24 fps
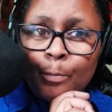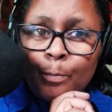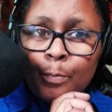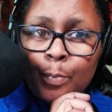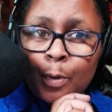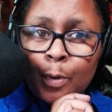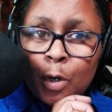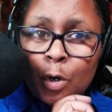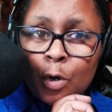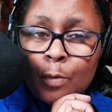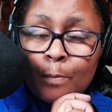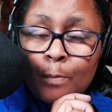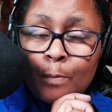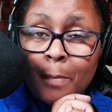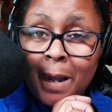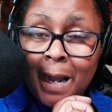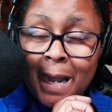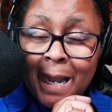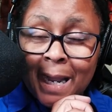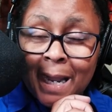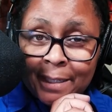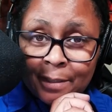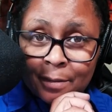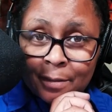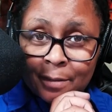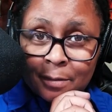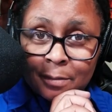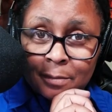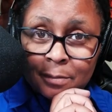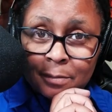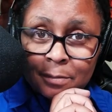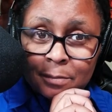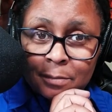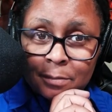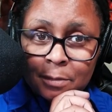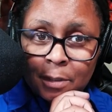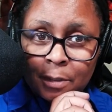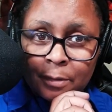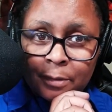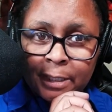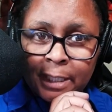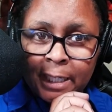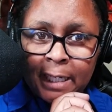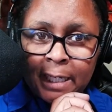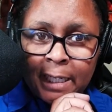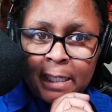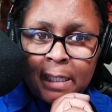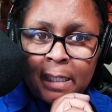per mile.
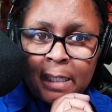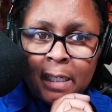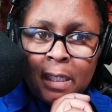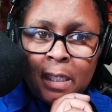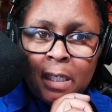Okay.